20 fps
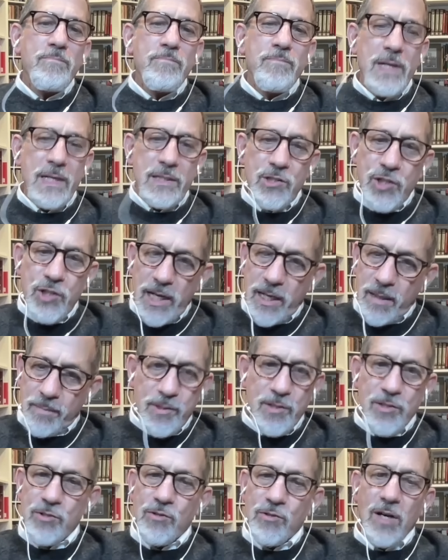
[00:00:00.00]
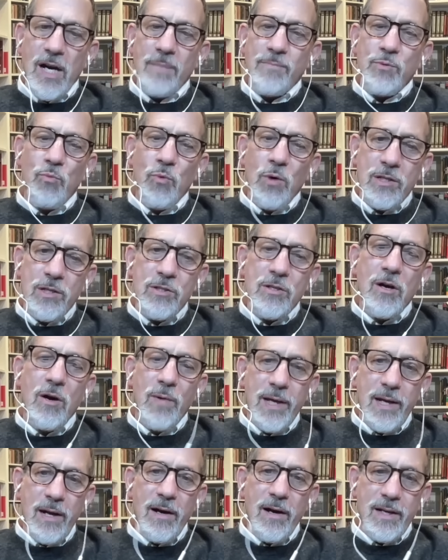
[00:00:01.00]
as Jacob described, what is
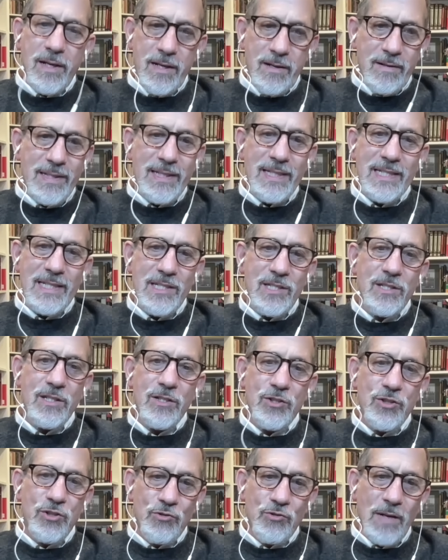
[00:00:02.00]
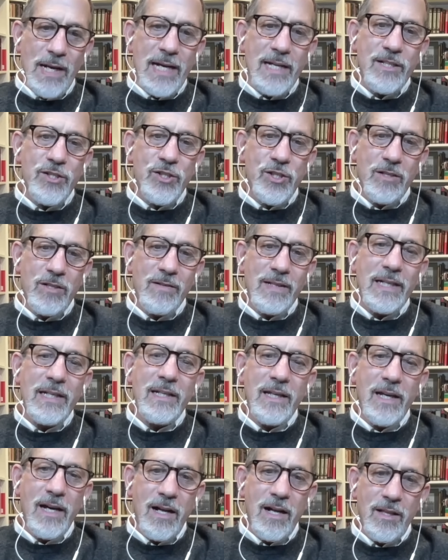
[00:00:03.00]
going on here in this strategy or
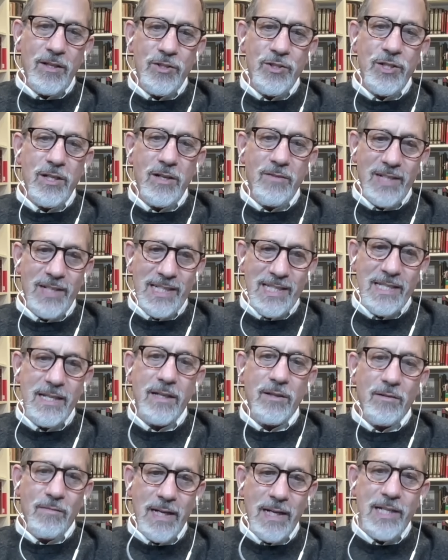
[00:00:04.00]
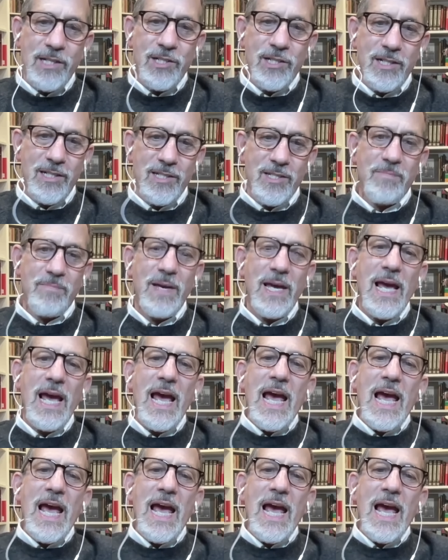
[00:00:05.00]
ideology of accelerationism